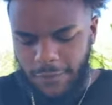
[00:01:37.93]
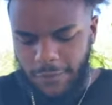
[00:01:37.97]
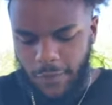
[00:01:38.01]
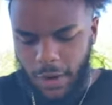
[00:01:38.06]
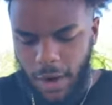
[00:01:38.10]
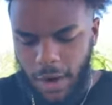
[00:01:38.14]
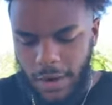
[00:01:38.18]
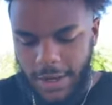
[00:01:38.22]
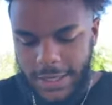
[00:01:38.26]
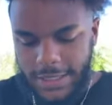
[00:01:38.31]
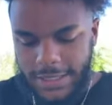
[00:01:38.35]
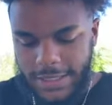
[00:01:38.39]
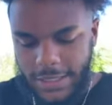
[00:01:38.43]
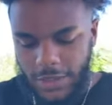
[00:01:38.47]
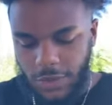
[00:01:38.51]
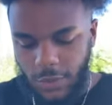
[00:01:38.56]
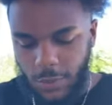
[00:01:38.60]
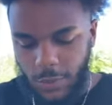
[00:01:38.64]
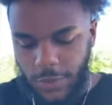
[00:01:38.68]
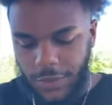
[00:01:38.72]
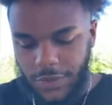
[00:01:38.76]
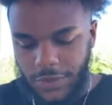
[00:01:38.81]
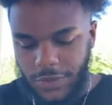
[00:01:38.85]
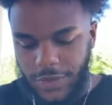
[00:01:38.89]
far into
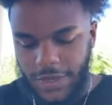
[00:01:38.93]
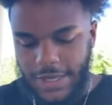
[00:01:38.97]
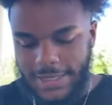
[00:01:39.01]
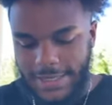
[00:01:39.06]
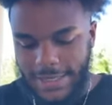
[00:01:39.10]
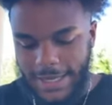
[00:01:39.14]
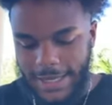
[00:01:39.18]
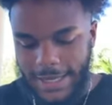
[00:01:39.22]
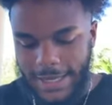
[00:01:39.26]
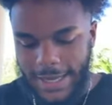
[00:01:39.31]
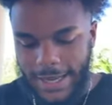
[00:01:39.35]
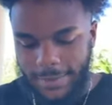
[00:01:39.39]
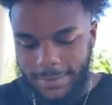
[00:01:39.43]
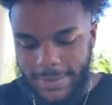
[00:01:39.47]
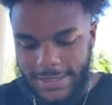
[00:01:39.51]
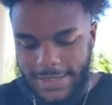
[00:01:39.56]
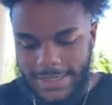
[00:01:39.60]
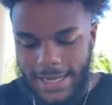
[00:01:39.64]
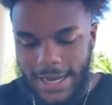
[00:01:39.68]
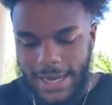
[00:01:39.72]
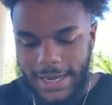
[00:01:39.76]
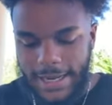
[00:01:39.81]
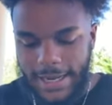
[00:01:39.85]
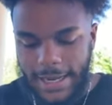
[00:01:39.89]
the wilderness and came to
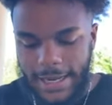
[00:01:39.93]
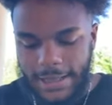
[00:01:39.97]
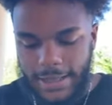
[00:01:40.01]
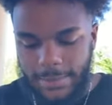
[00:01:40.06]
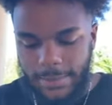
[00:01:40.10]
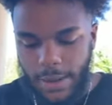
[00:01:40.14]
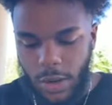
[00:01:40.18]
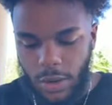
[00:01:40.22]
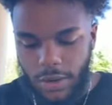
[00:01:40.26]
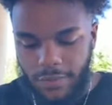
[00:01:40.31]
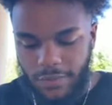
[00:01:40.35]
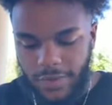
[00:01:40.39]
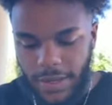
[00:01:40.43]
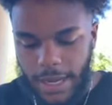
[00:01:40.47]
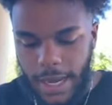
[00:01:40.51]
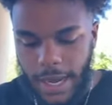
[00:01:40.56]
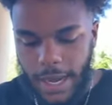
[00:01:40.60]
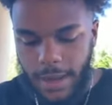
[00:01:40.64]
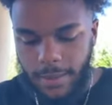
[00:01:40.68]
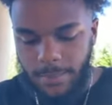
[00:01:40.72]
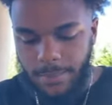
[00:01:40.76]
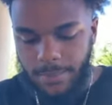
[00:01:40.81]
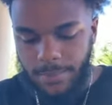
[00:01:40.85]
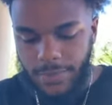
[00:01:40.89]
Sinai, the mountain of
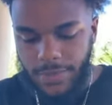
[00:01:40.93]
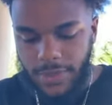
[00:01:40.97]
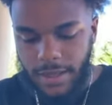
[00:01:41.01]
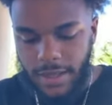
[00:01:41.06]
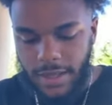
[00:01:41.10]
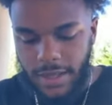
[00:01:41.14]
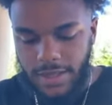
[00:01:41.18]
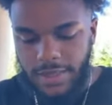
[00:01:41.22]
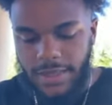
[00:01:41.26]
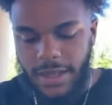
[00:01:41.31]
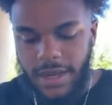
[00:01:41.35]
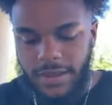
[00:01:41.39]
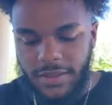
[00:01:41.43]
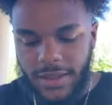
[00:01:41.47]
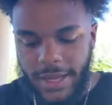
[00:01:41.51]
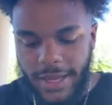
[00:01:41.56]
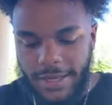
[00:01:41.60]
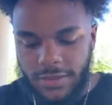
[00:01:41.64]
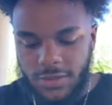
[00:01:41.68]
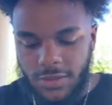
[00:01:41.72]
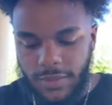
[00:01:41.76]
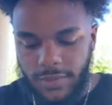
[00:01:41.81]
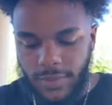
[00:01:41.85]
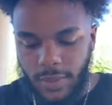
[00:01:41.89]
God. There
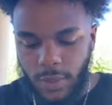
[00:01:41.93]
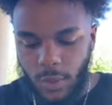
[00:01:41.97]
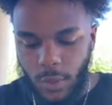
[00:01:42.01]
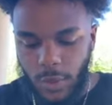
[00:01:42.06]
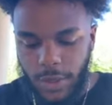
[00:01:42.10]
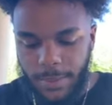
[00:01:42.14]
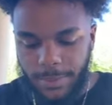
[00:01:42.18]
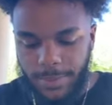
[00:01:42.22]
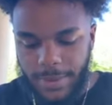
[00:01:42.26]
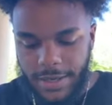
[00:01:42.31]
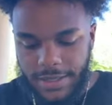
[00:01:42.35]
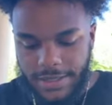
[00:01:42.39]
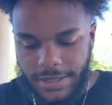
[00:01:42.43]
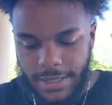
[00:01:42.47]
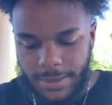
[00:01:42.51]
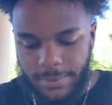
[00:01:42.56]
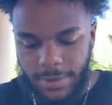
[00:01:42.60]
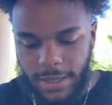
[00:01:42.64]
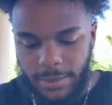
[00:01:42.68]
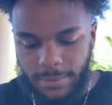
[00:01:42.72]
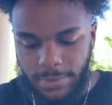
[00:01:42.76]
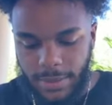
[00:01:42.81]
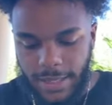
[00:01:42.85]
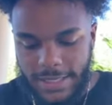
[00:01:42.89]
the angel of the Lord appeared to
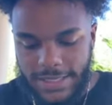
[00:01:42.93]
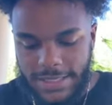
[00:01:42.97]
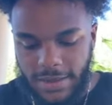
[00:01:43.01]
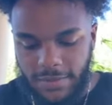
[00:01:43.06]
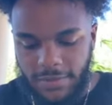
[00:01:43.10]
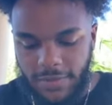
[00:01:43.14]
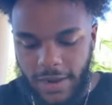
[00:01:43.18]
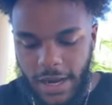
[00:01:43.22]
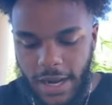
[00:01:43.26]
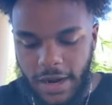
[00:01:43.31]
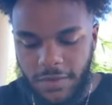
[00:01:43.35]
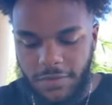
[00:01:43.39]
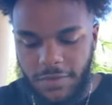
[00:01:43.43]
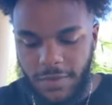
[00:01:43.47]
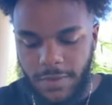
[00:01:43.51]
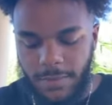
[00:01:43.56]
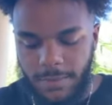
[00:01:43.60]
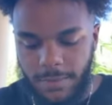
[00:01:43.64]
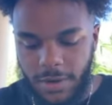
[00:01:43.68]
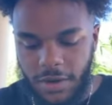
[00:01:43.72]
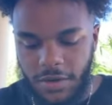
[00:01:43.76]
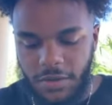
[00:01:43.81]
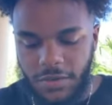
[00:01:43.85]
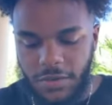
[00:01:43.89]
him in a blazing fire
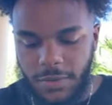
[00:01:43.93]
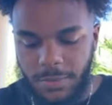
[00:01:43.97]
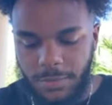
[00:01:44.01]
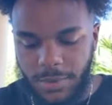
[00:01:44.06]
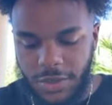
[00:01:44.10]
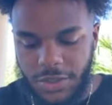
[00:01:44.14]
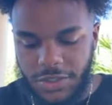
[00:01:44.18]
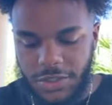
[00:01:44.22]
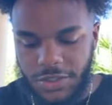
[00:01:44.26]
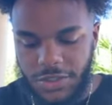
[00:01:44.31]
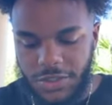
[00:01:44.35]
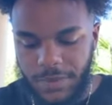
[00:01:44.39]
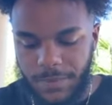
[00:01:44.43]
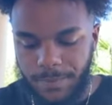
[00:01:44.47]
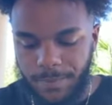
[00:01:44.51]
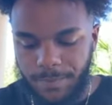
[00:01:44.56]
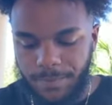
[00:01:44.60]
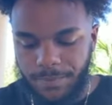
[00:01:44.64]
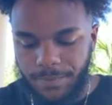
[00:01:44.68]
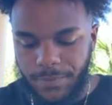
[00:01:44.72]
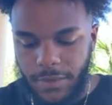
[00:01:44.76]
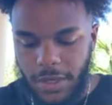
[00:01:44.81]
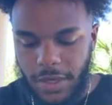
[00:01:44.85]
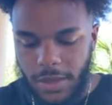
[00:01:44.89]
from the middle of the bush.
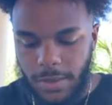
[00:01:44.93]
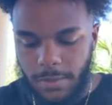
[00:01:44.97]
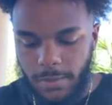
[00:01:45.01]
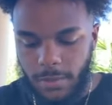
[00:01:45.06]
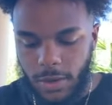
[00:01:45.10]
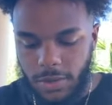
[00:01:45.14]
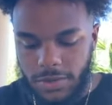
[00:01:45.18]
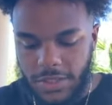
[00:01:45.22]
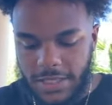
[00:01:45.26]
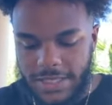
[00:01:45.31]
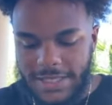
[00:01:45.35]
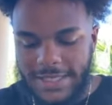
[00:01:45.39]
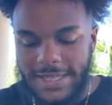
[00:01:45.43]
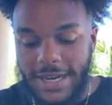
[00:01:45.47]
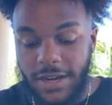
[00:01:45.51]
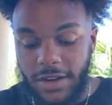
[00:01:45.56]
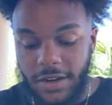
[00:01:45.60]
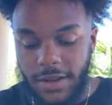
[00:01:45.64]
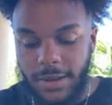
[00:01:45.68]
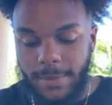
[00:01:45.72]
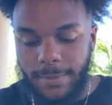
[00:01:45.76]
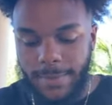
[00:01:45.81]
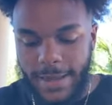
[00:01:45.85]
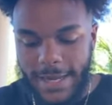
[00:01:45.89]
Moses
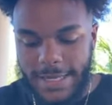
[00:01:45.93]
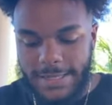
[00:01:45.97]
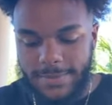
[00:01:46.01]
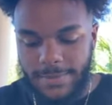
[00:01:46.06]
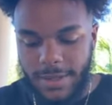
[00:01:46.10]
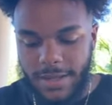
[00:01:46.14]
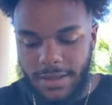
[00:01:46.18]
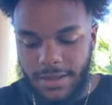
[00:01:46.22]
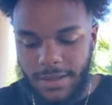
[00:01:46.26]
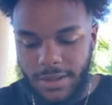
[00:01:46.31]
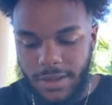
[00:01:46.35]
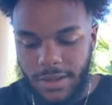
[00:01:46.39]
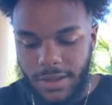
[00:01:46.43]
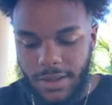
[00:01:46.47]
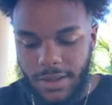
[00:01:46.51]
stared in amazement.